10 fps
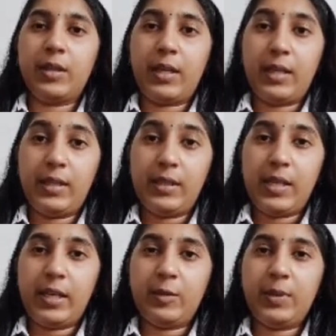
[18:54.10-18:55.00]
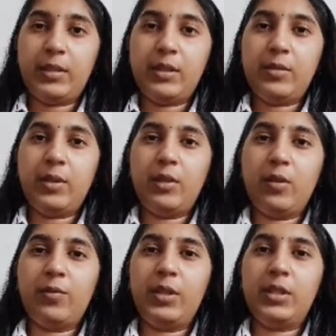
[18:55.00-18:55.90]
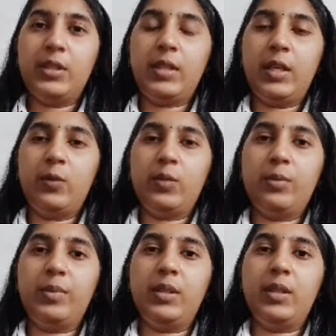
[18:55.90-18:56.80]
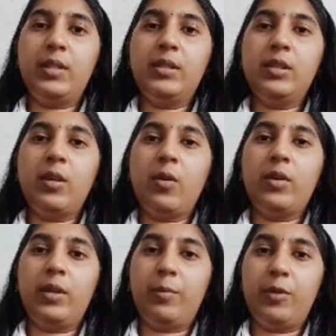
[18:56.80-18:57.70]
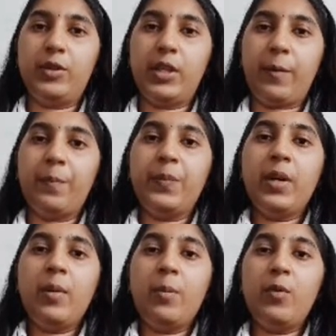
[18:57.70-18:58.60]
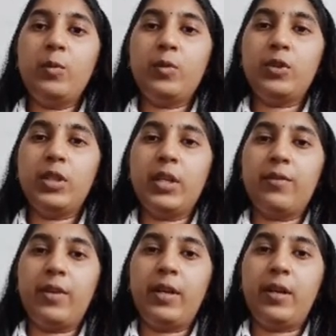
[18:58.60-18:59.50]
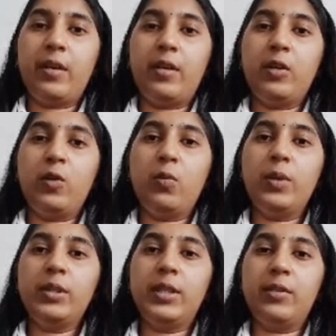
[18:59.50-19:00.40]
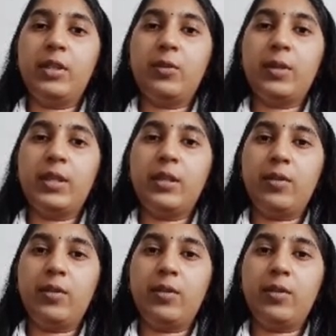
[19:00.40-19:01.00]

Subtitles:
the expected rate of return that will be earned on a project. Both projects have IRR lower than required rate